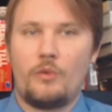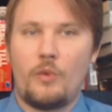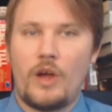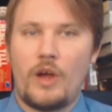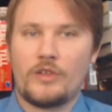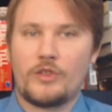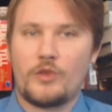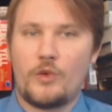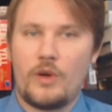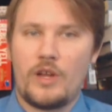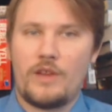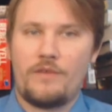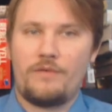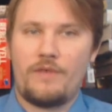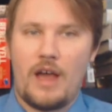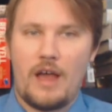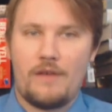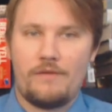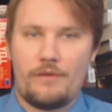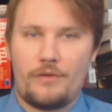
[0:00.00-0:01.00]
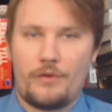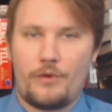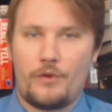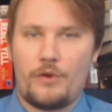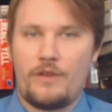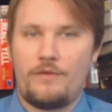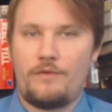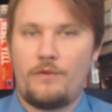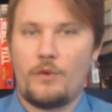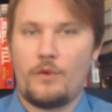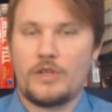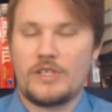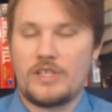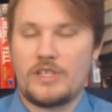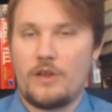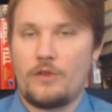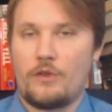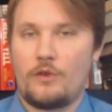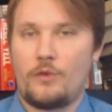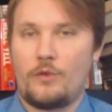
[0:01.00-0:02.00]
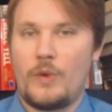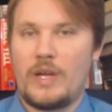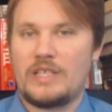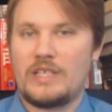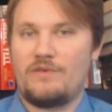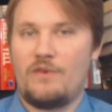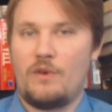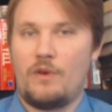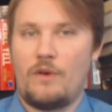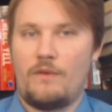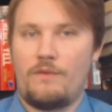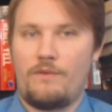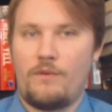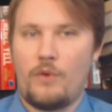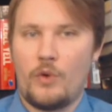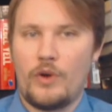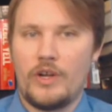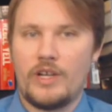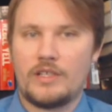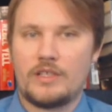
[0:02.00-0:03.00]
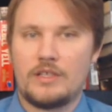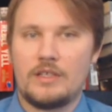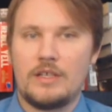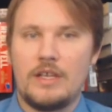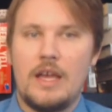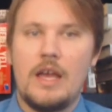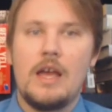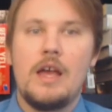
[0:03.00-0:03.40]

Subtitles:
while 25 of 34 southern Whigs voted for it.